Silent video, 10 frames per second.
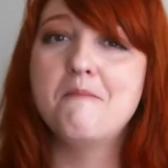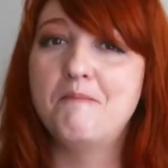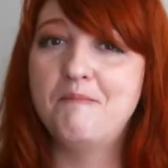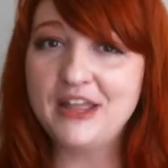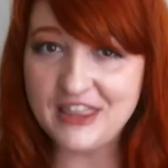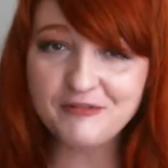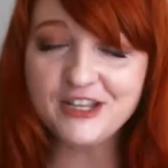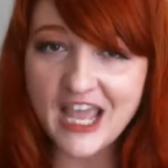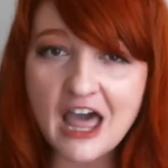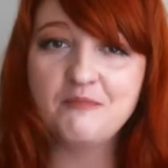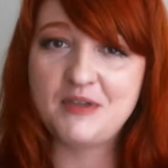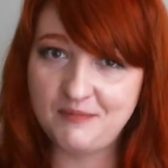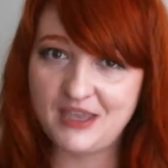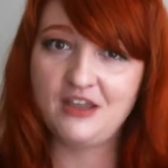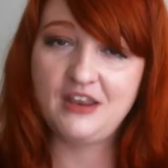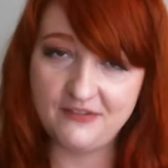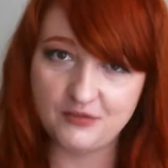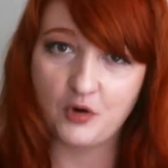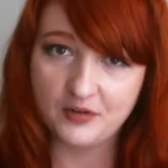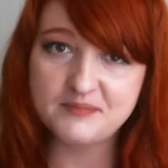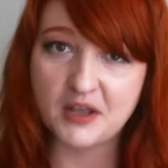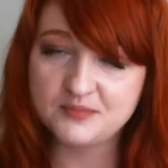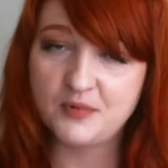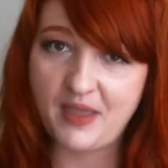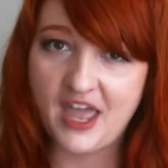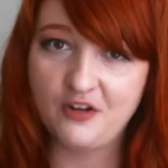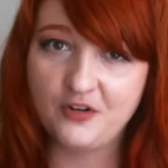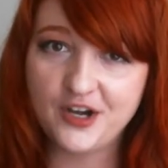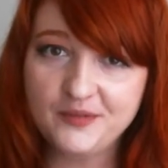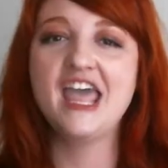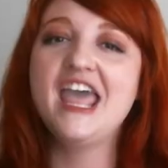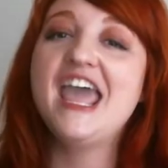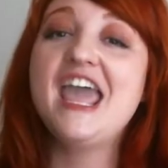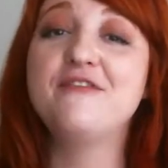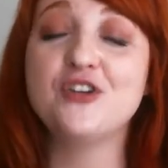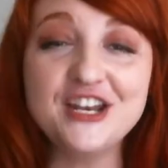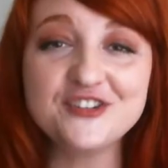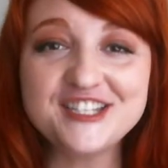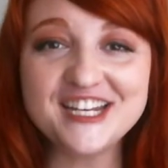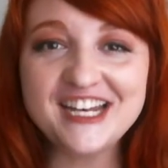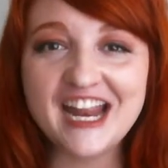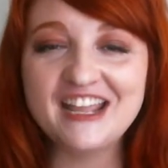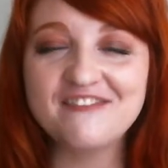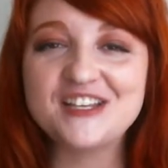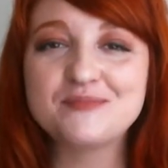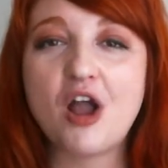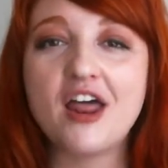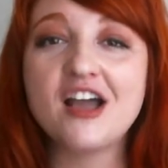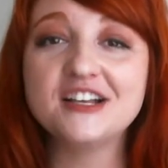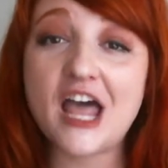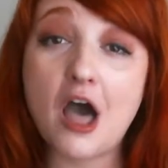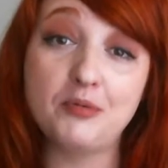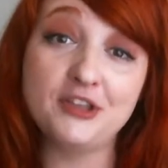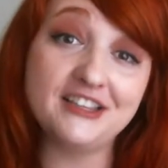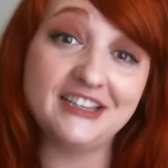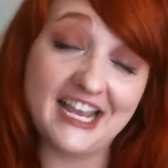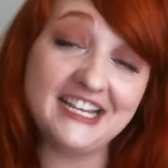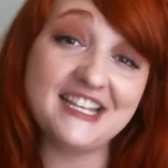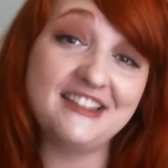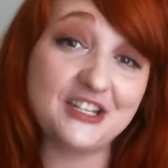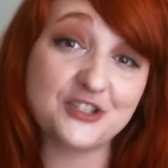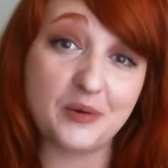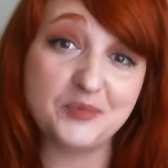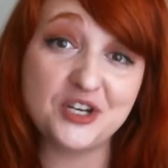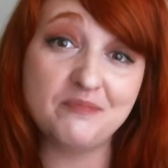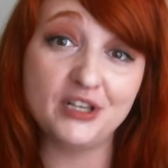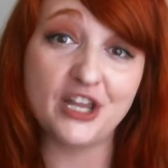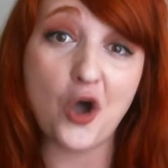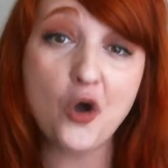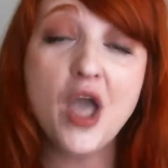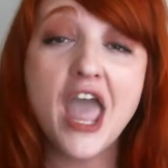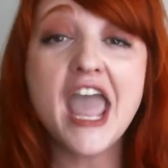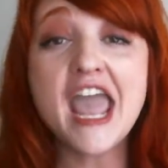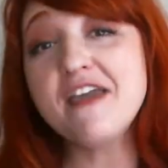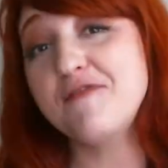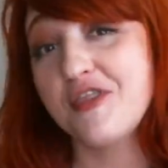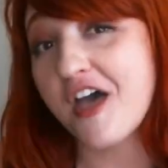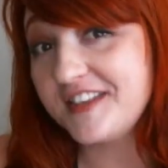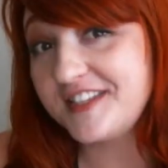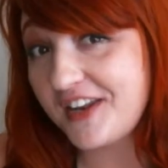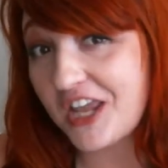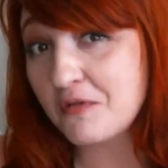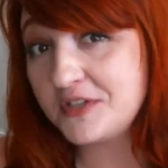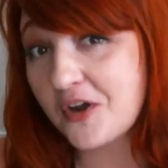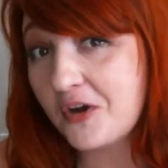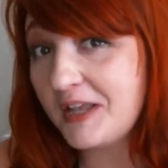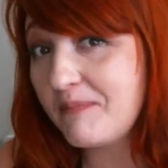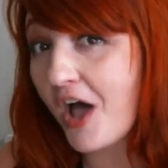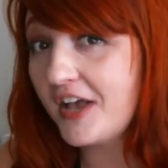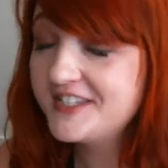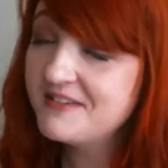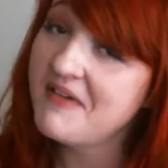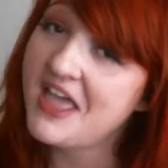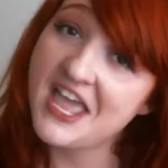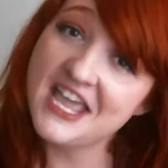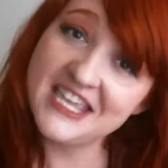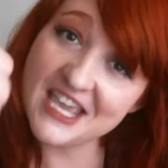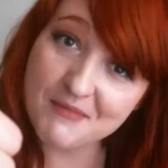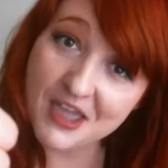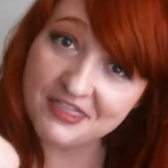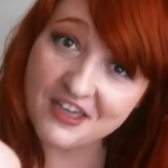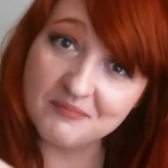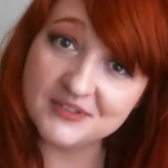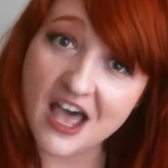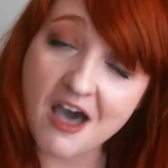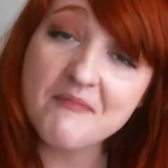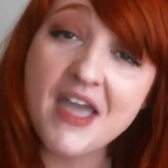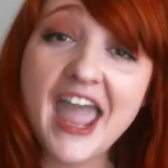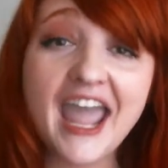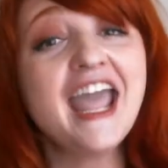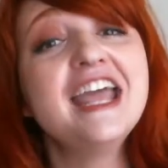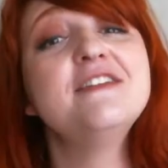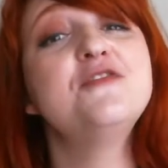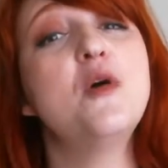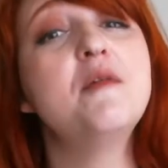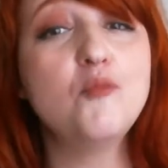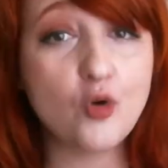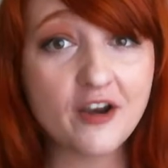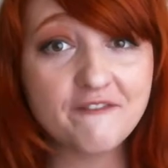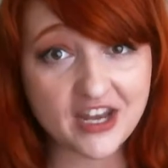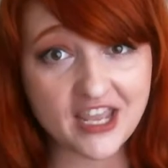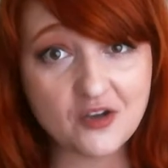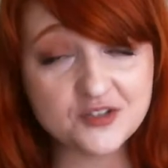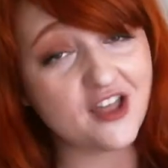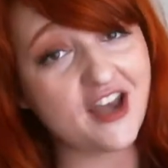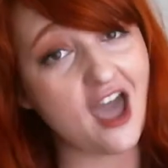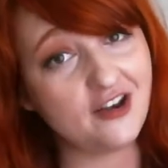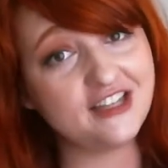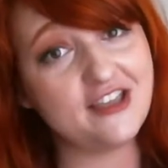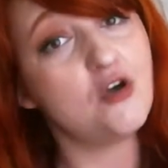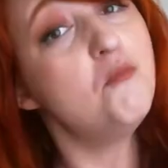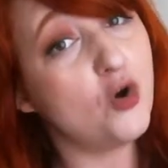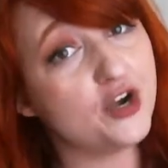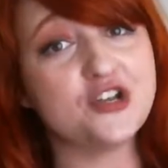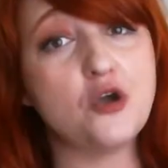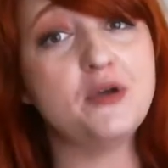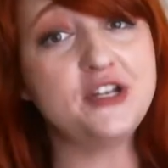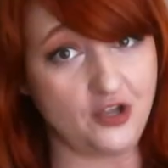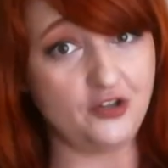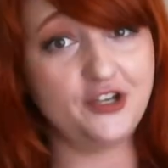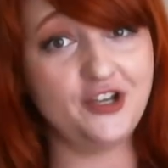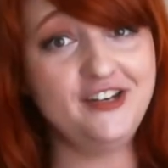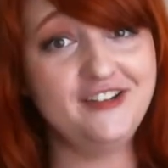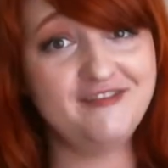but they really help me be an even more responsible pet owner. If you're interested in any of these products, I'll put the links in the description below. If you thought this video was totally pawsome, give me a thumbs up, and if you want more videos on how to live a more dope adulthood,